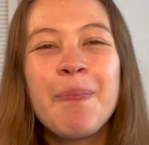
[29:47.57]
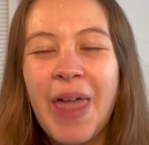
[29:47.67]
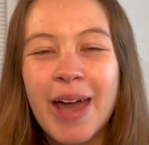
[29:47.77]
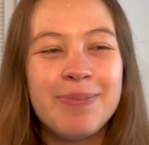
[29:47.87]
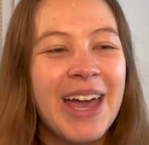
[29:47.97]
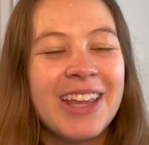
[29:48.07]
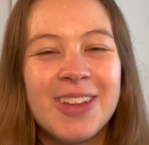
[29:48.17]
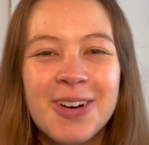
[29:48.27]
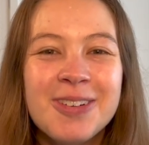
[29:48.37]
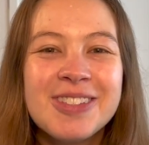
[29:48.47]
And man,
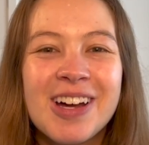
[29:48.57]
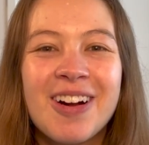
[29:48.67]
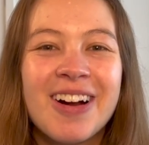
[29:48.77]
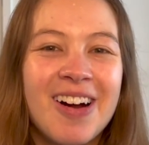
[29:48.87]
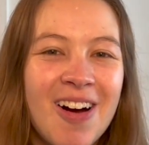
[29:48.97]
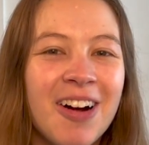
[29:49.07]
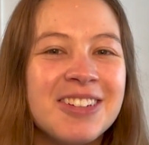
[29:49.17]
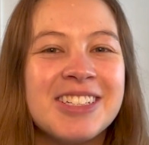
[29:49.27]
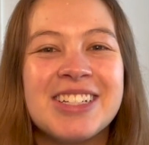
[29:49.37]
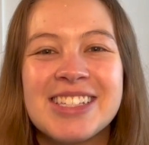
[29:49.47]
those are
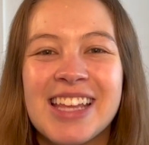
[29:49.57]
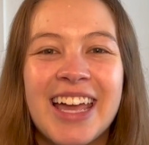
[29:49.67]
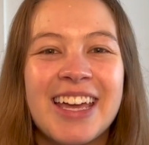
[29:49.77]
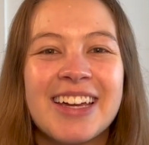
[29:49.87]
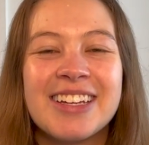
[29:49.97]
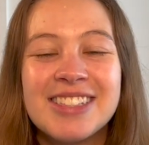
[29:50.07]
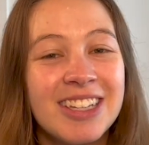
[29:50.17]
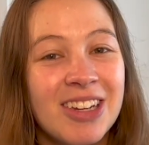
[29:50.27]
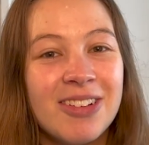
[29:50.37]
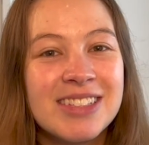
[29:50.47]
hard to just like
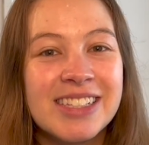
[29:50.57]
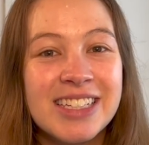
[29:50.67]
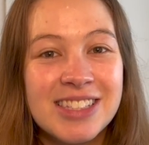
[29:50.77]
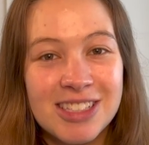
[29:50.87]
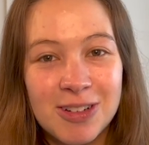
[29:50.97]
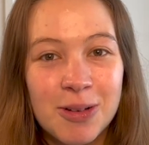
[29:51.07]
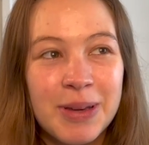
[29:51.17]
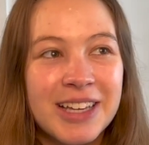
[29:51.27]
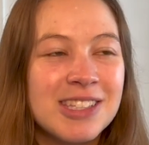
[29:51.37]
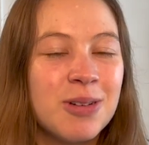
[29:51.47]
continuously do
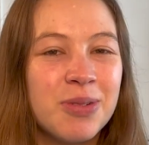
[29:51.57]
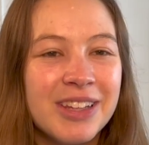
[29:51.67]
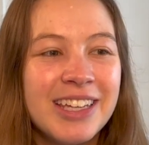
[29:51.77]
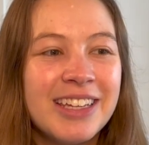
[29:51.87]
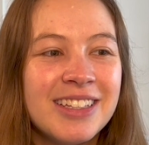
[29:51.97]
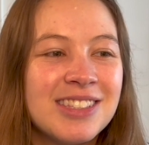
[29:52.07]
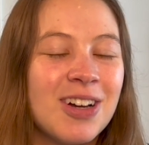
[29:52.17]
because you really